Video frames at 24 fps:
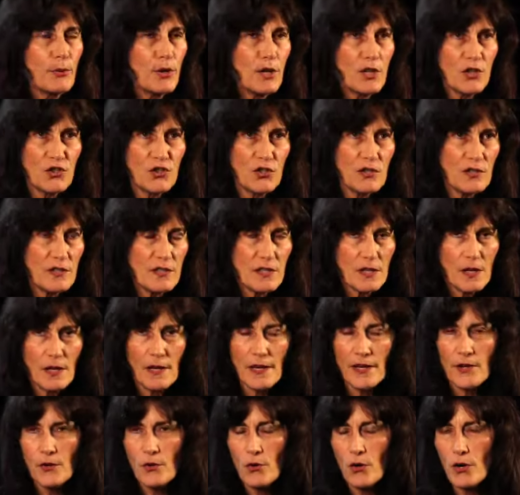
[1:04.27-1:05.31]
production
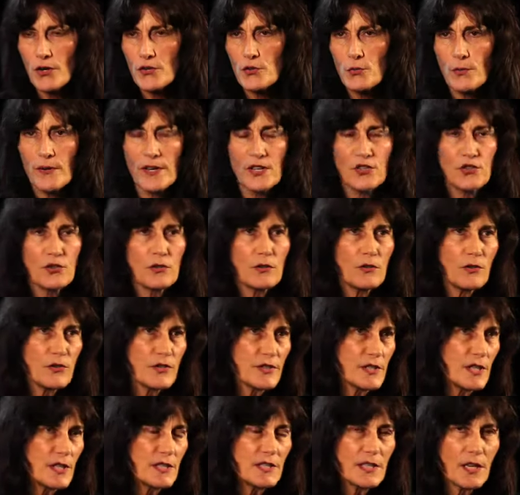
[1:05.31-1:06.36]
design or art direction or
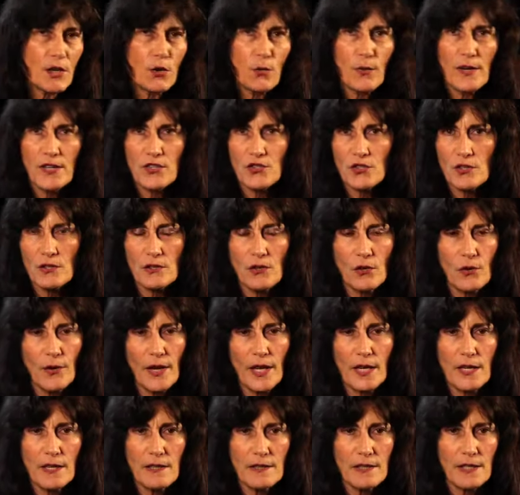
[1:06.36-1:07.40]
set decoration or
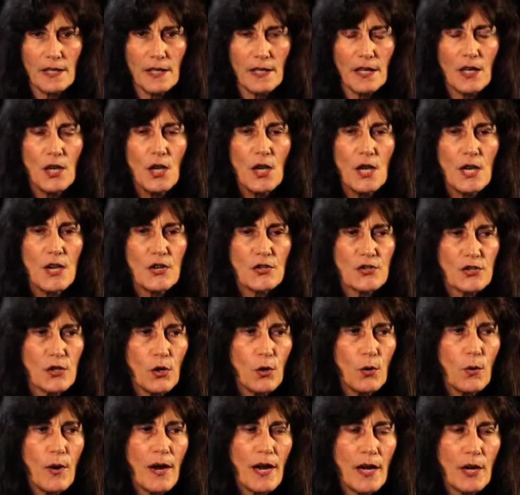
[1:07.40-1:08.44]
anything.
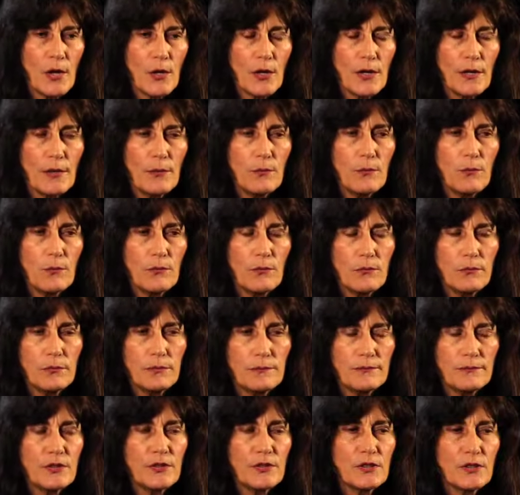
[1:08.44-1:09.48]
So I
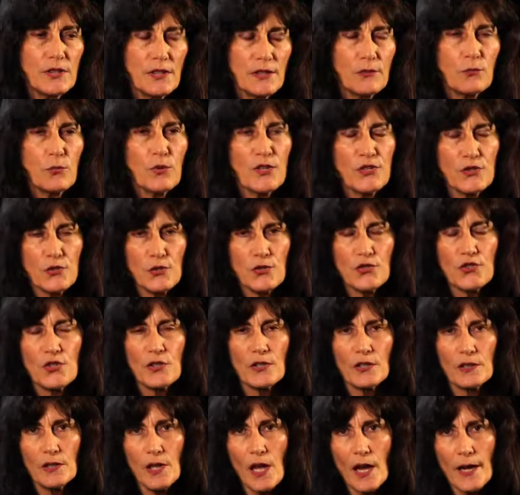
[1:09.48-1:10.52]
did research in
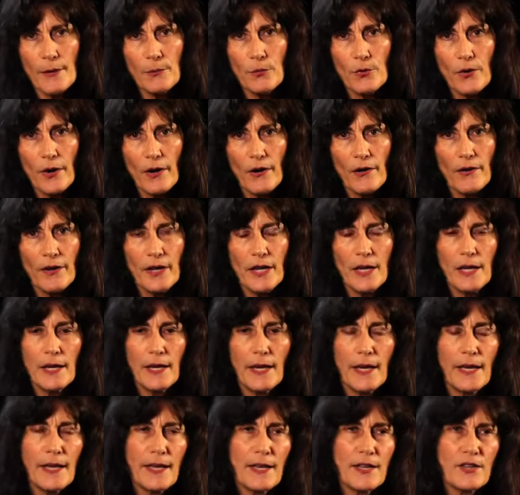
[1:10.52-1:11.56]
the library,
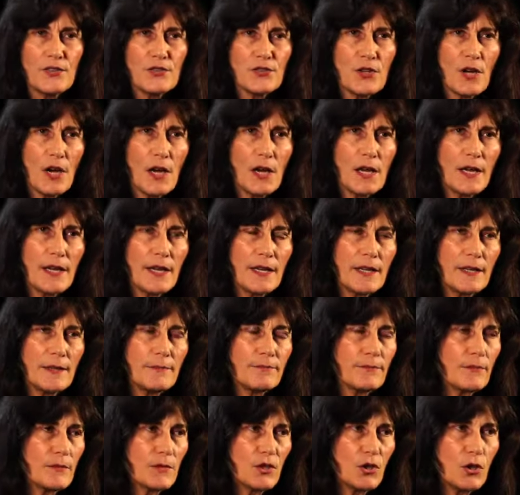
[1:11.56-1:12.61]
and I
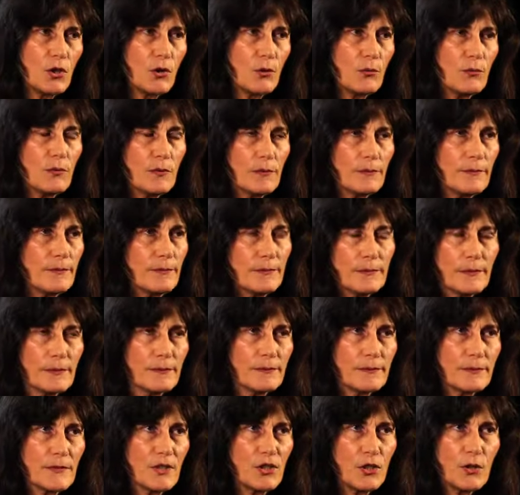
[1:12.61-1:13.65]

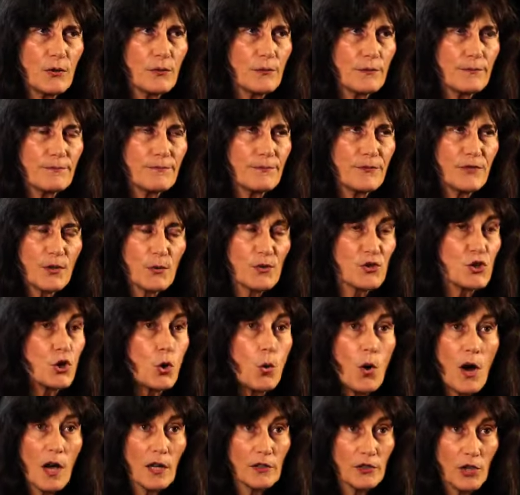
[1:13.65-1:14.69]
there was
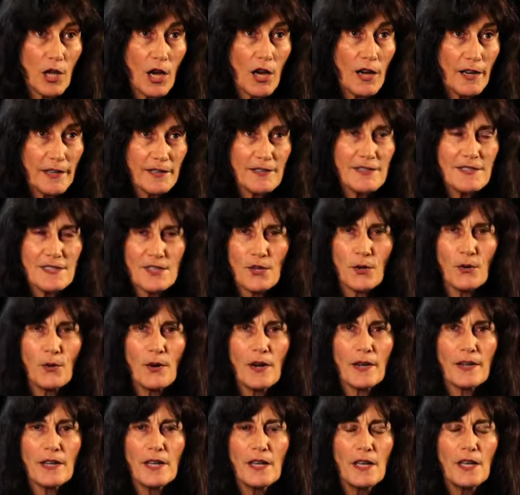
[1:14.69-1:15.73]
no online, so
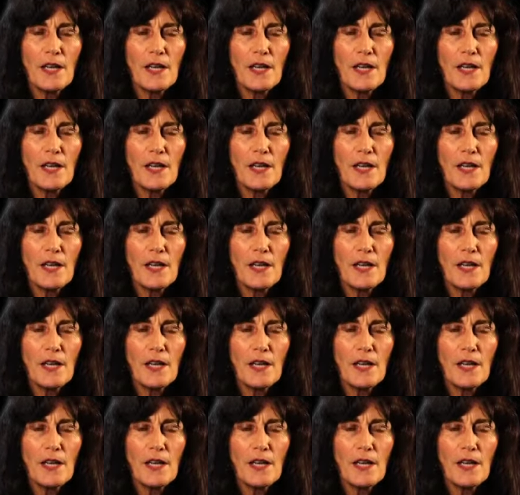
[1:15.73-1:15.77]
I